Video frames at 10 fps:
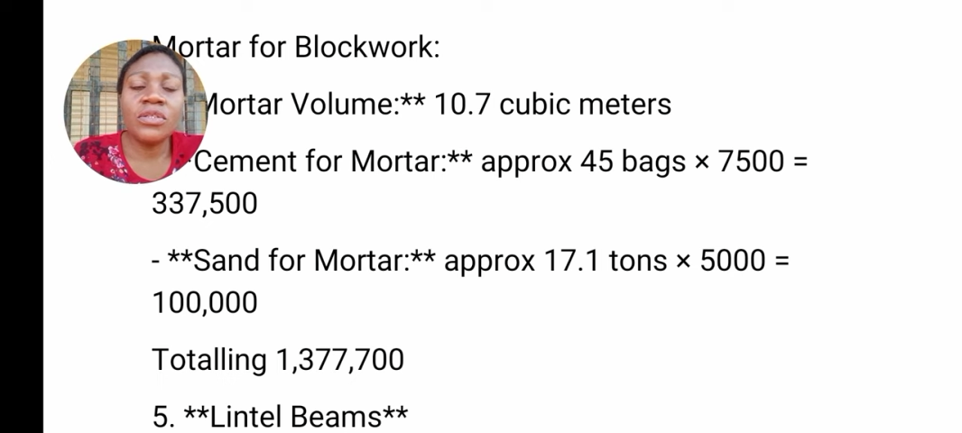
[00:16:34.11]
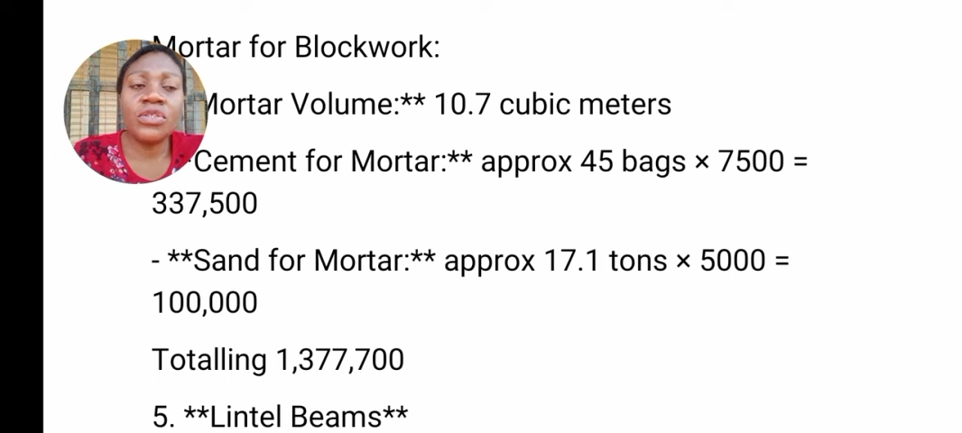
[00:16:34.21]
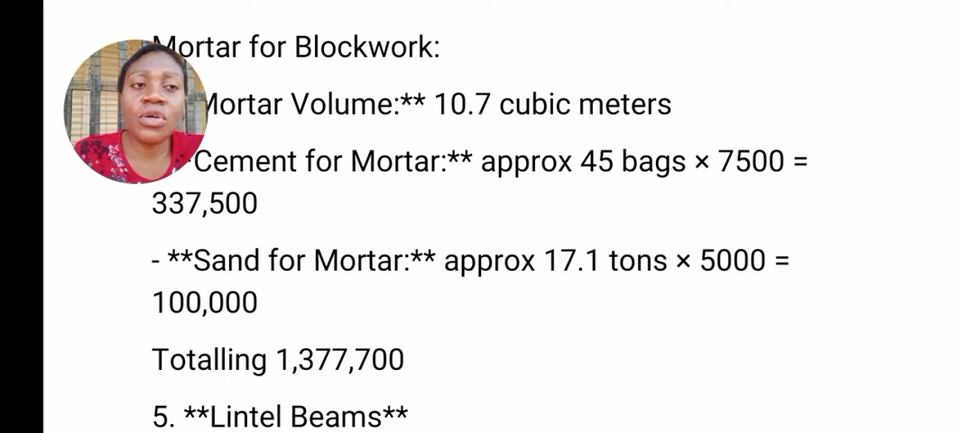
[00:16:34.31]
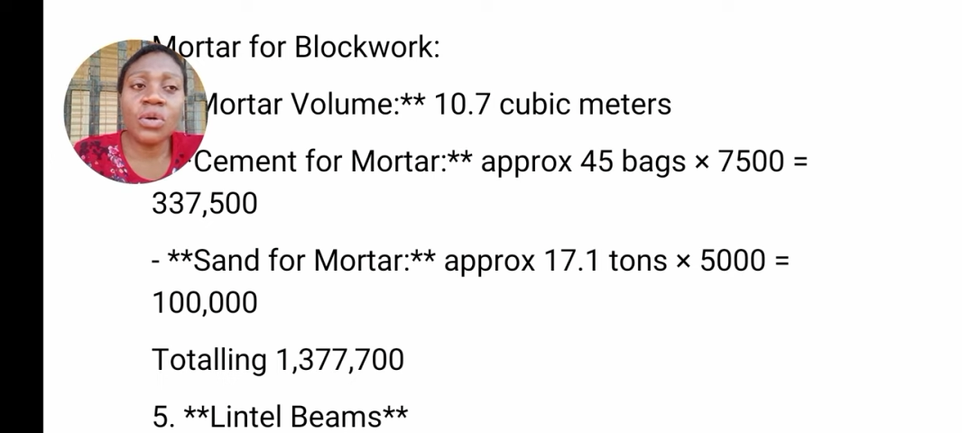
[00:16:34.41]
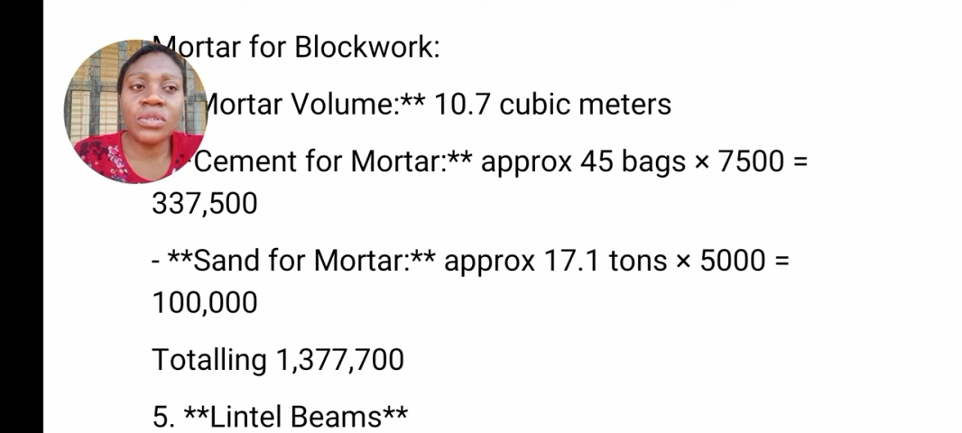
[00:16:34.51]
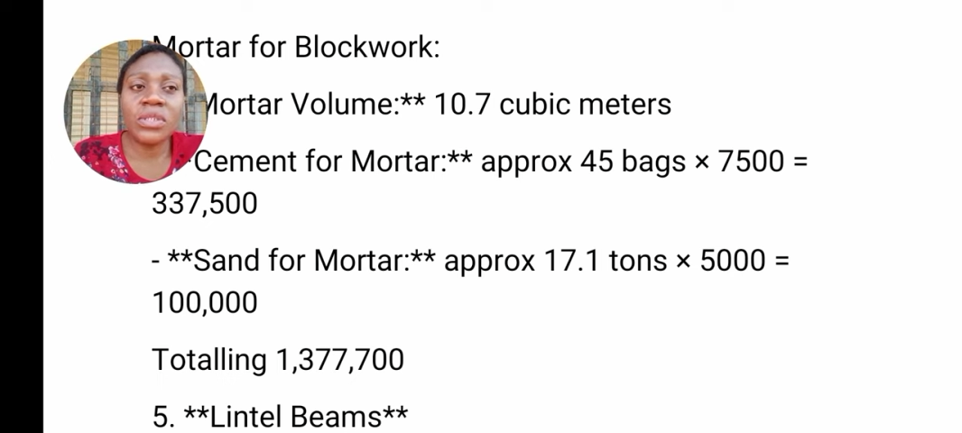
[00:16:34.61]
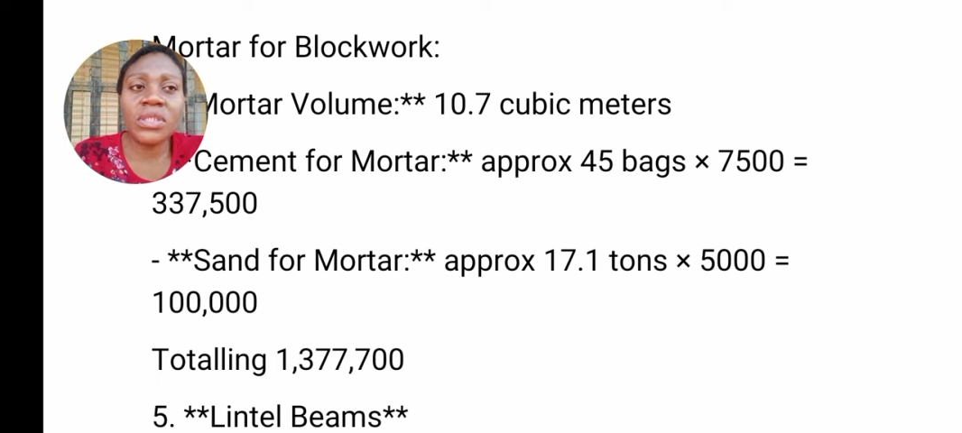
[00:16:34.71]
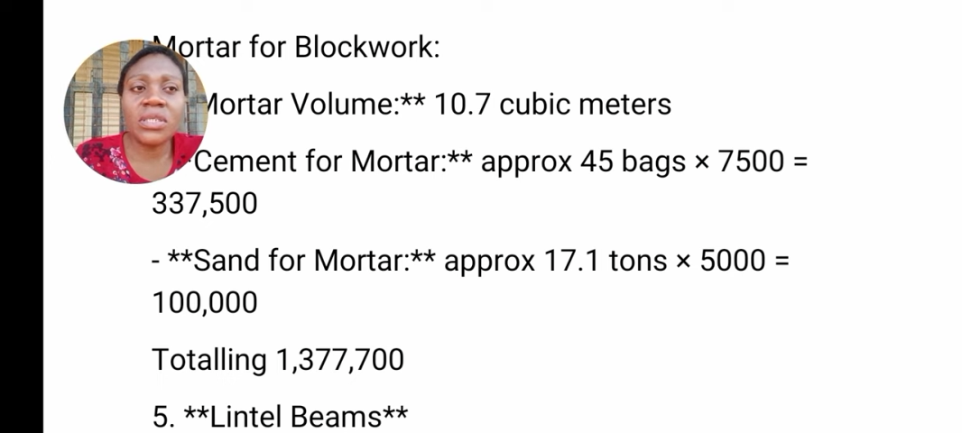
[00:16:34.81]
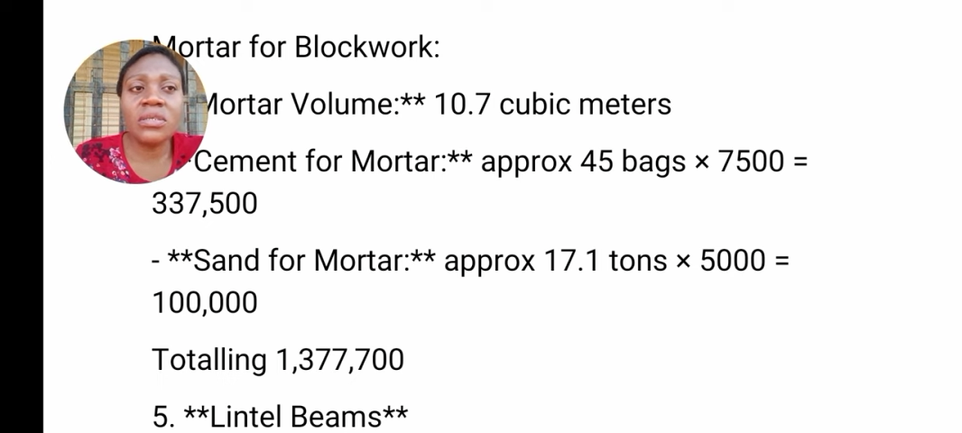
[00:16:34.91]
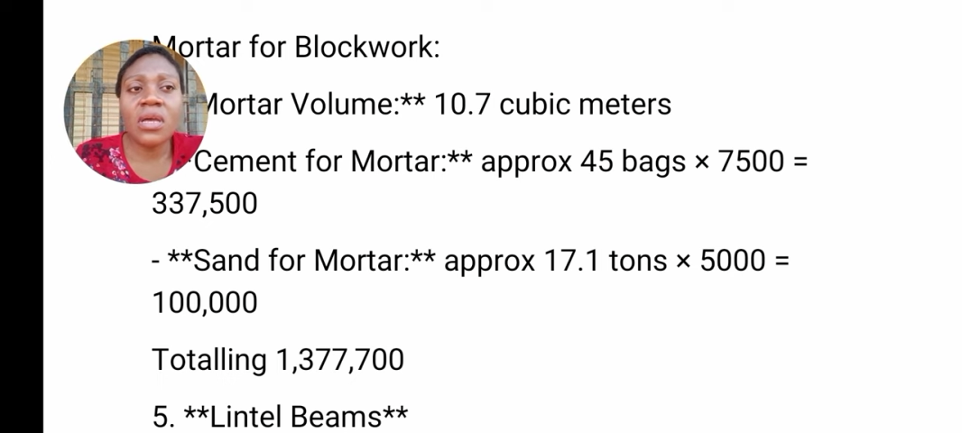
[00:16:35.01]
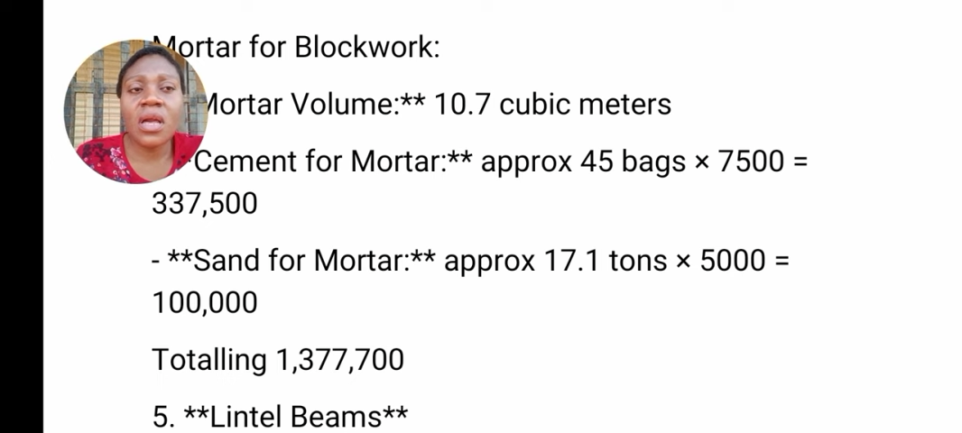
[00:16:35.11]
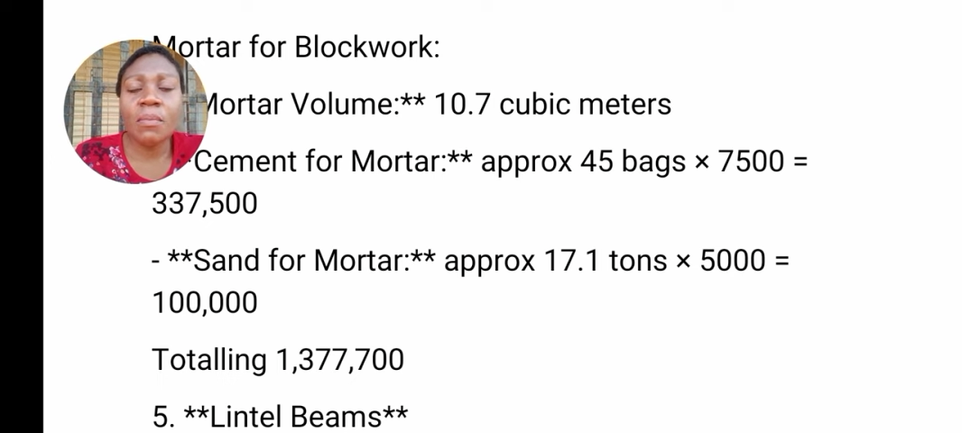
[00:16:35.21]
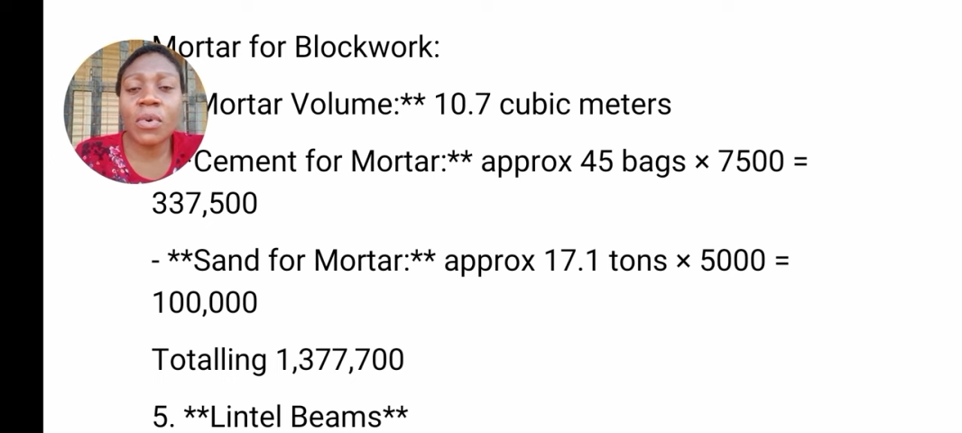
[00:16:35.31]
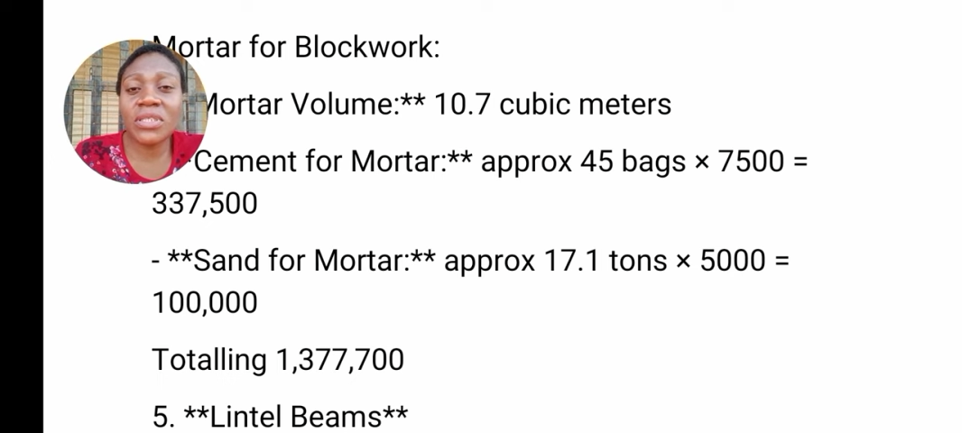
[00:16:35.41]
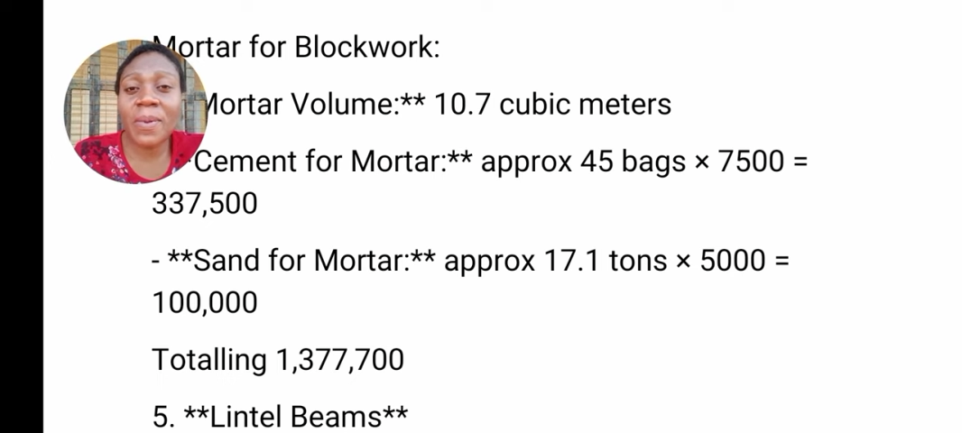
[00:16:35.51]
tons,
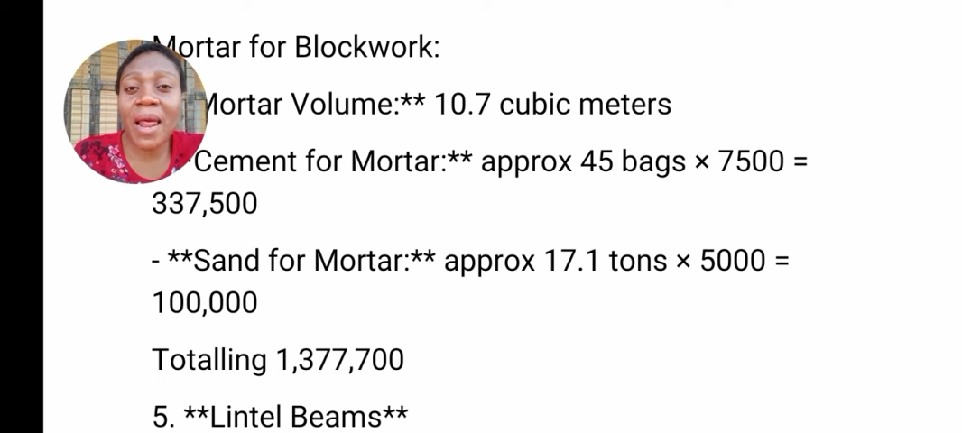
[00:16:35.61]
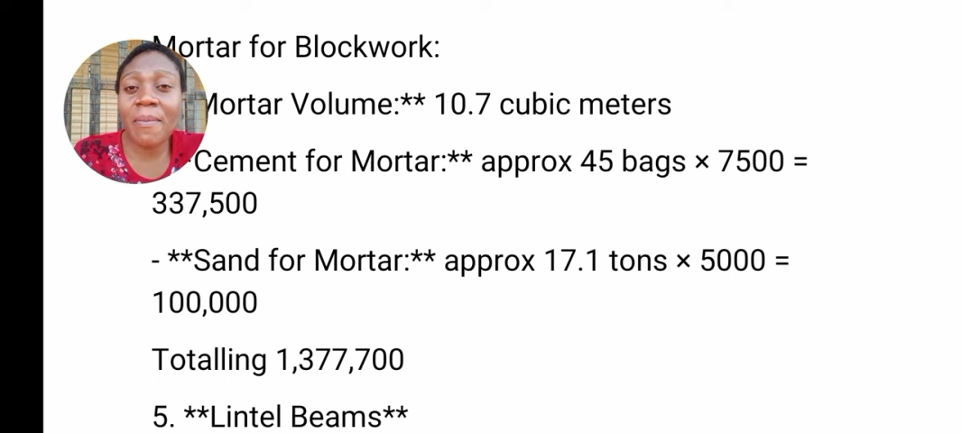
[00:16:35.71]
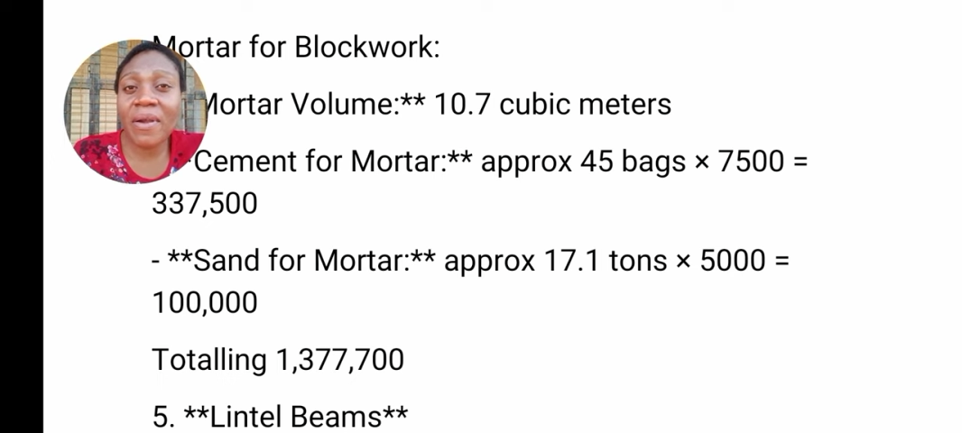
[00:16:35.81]
multiplied